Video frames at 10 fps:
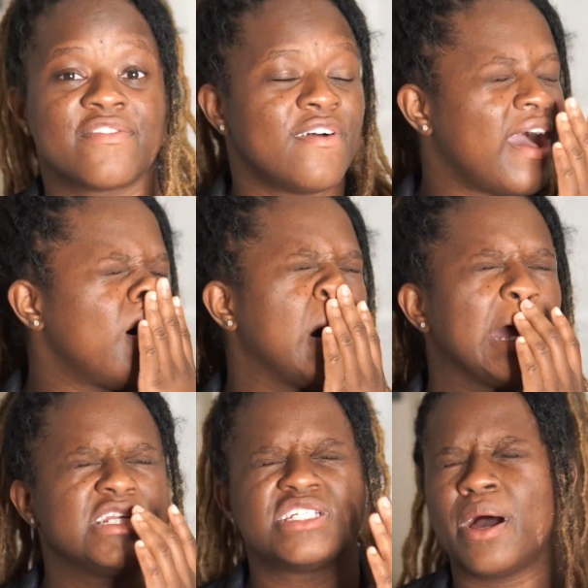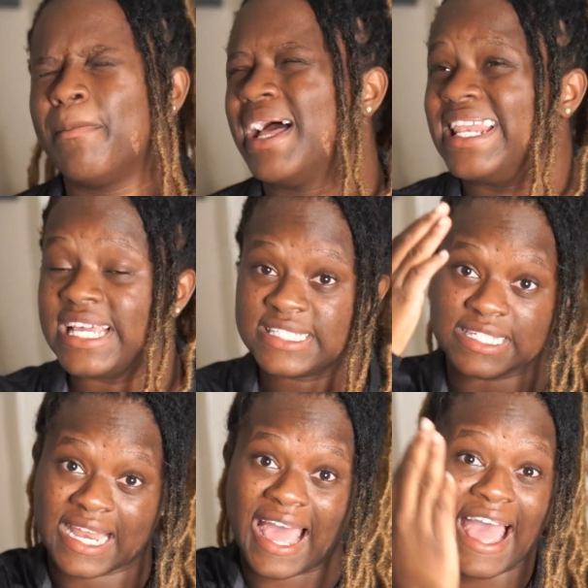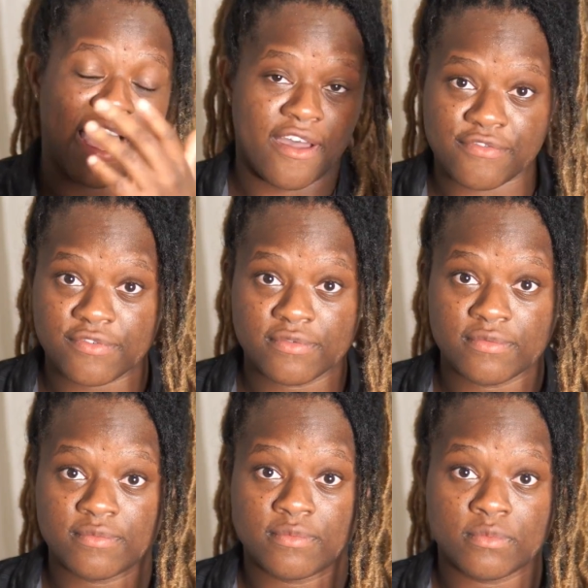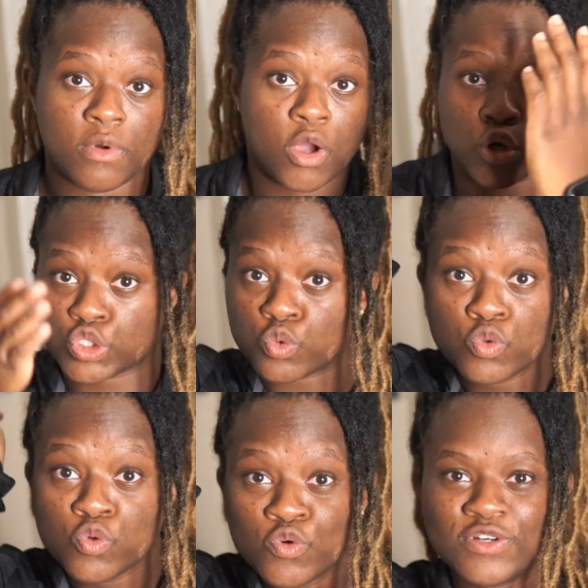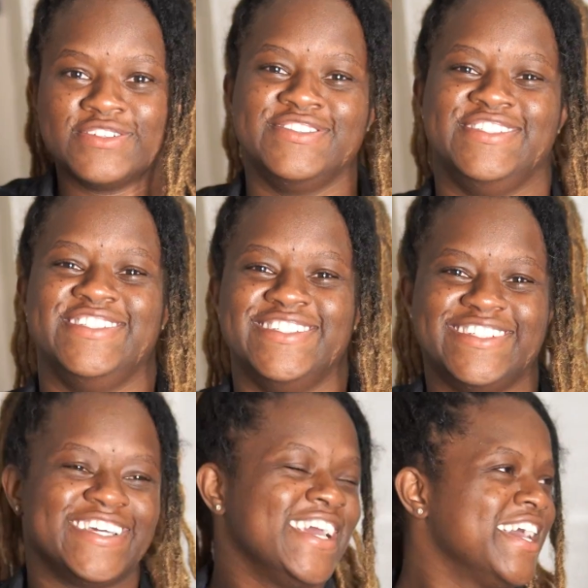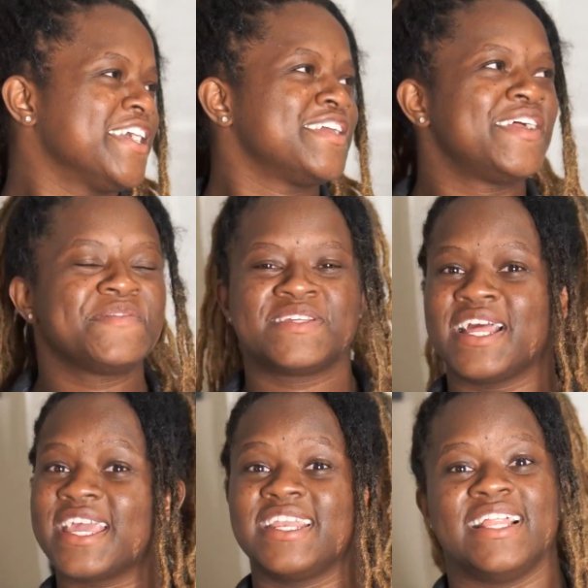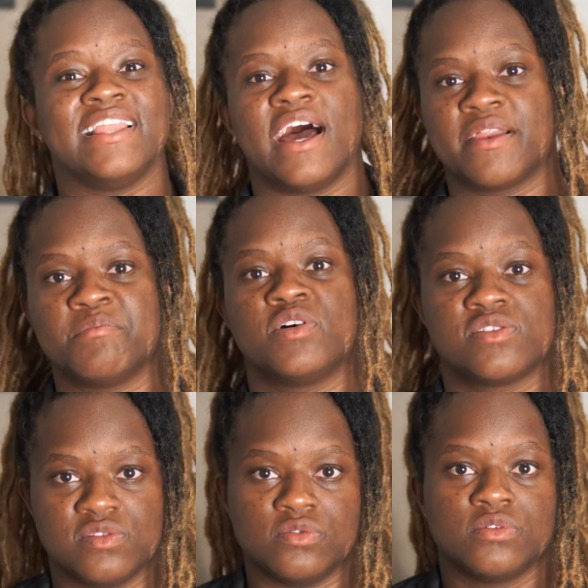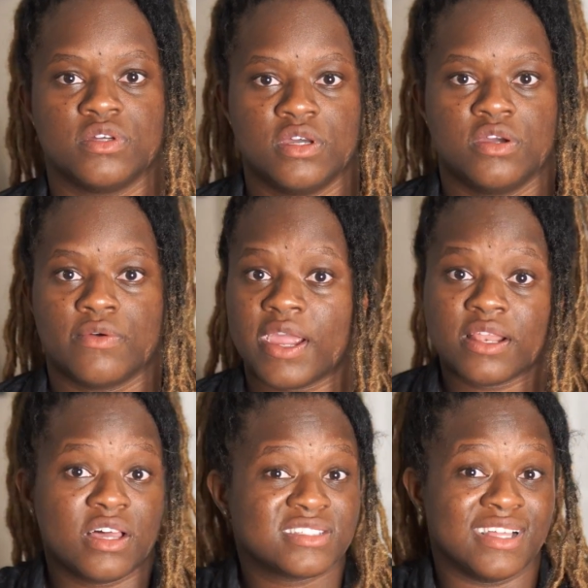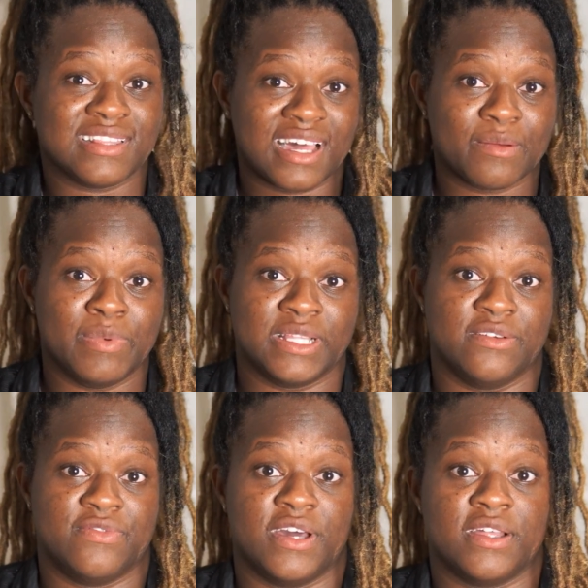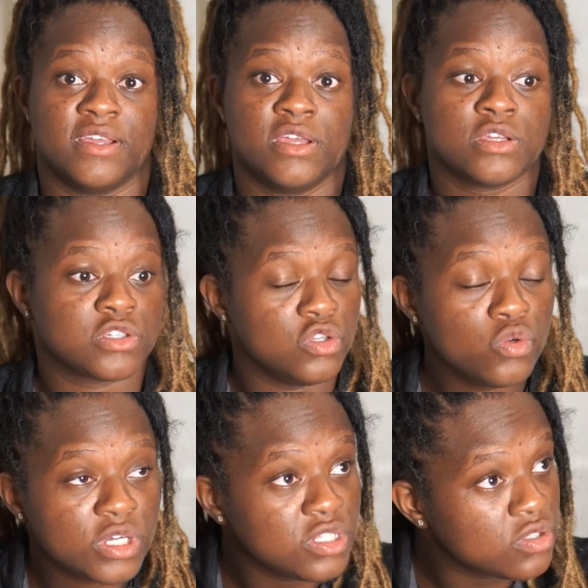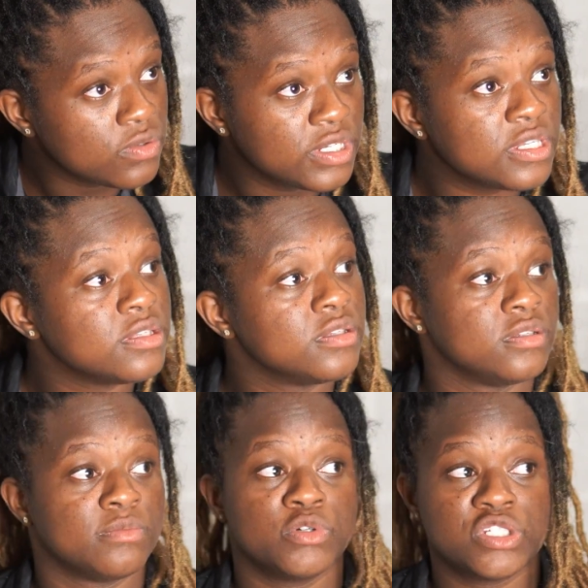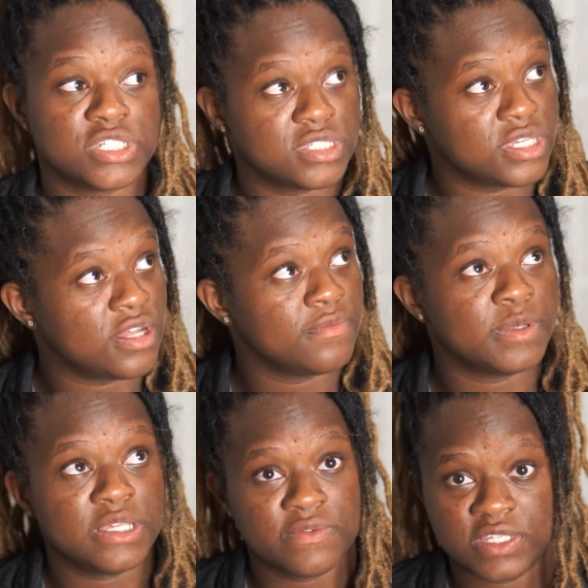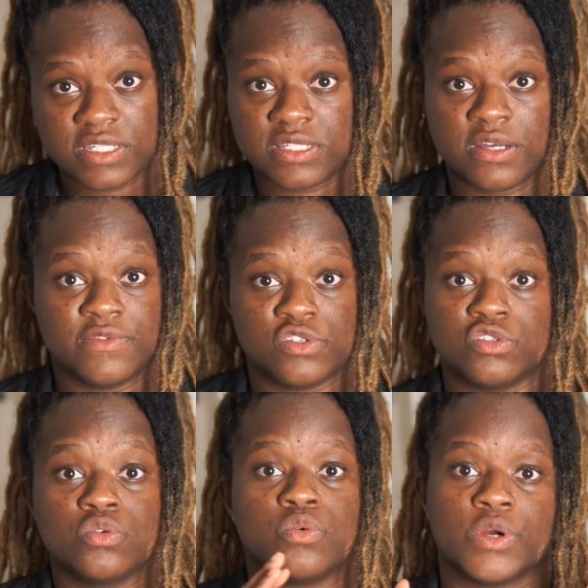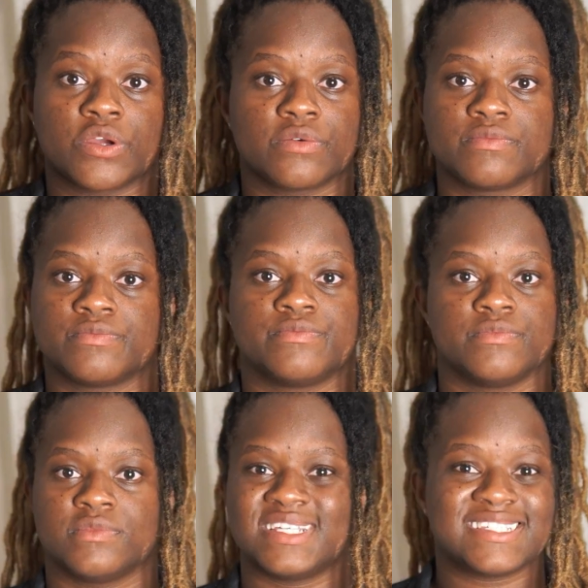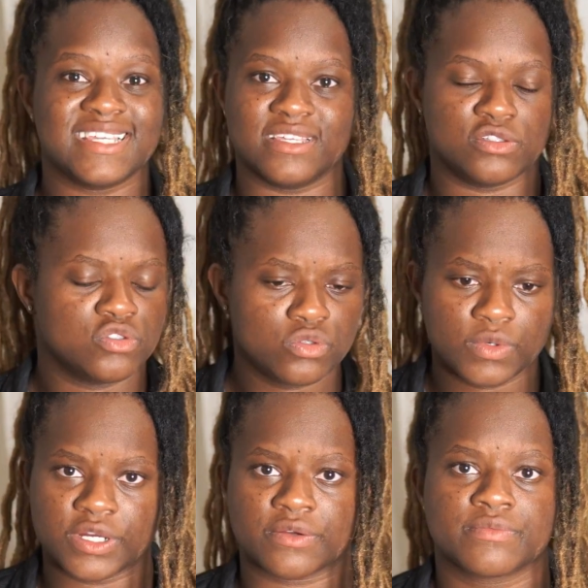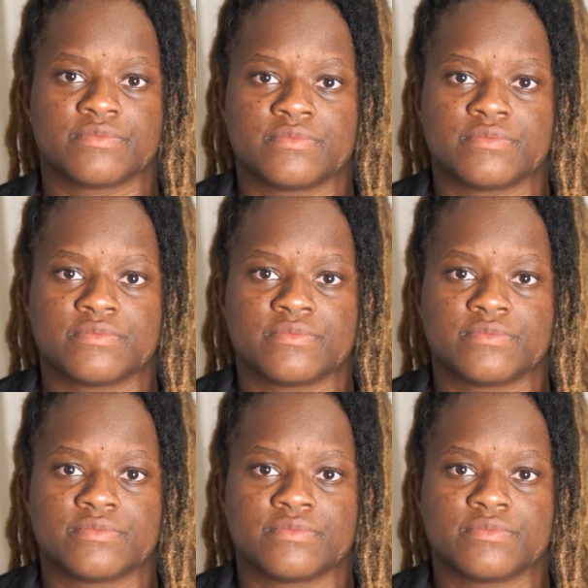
fat. I chopped my legs in half. You know what I'm saying? I gained a lot of muscle, right? Lost a lot of belly fat. So you can do it. Push yourself, believe in yourself, and just do the work. That's it. Just do the work.